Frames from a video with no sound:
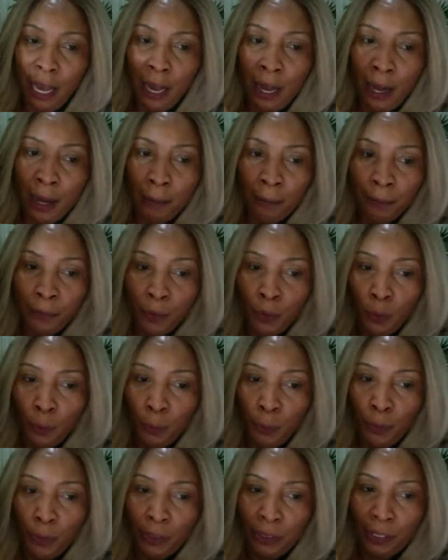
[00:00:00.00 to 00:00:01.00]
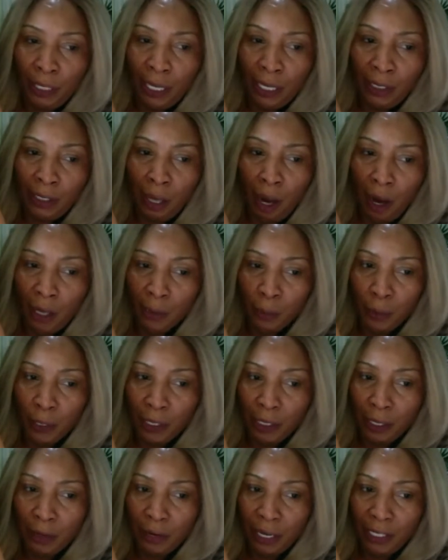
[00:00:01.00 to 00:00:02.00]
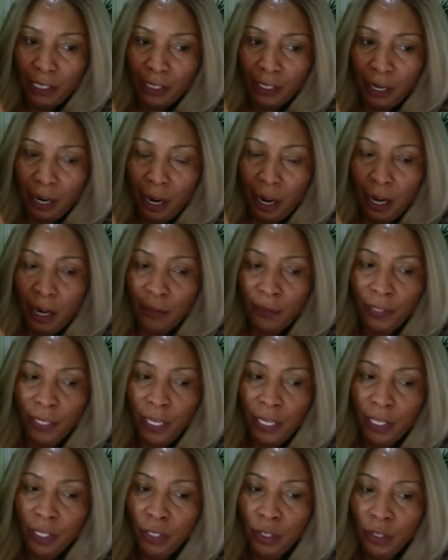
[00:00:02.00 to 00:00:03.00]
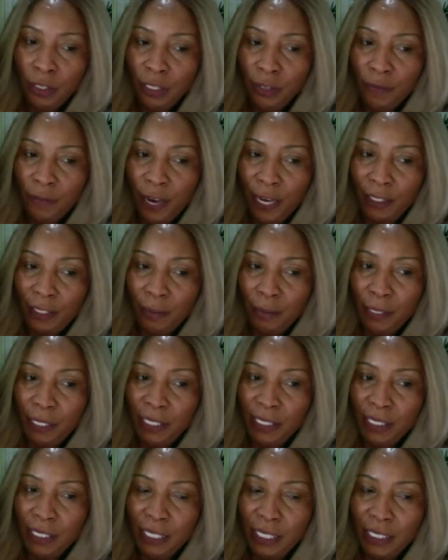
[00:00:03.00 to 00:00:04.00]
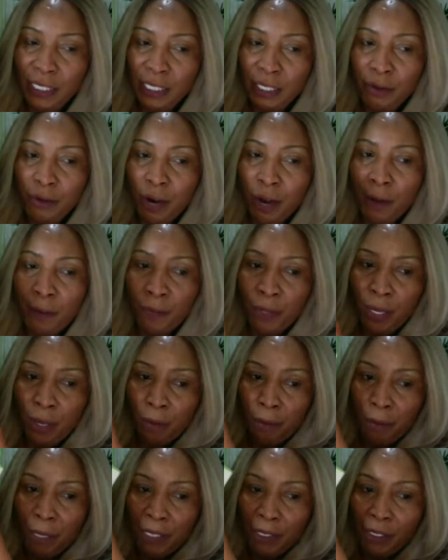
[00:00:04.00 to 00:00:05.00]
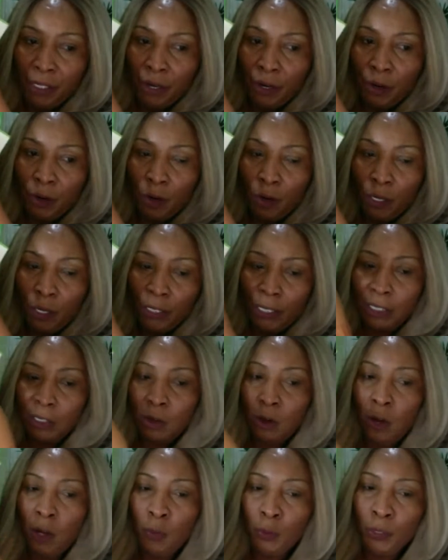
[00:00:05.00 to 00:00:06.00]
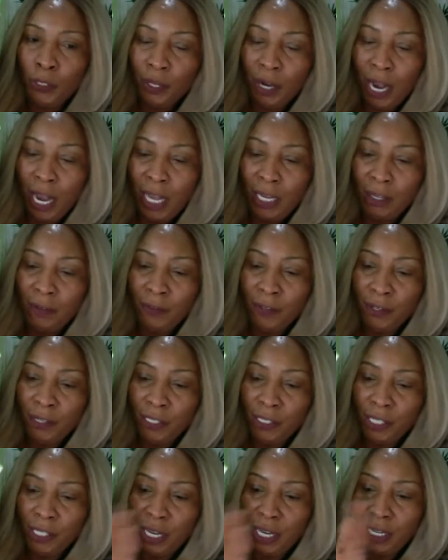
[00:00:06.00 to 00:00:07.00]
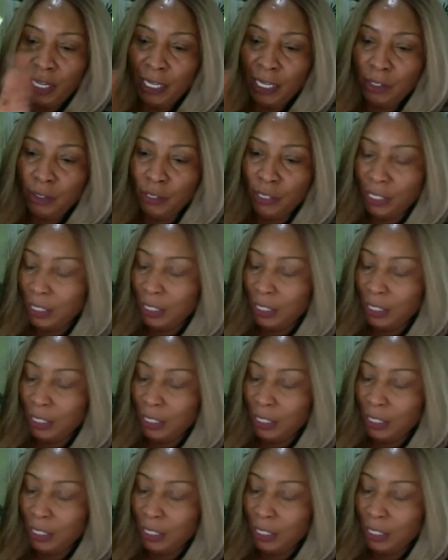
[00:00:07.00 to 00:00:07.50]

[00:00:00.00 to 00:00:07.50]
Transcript: um do put the dark spot corrector on. Use the vitamin C serum. Mix your coconut oil with your aloe vera gel and use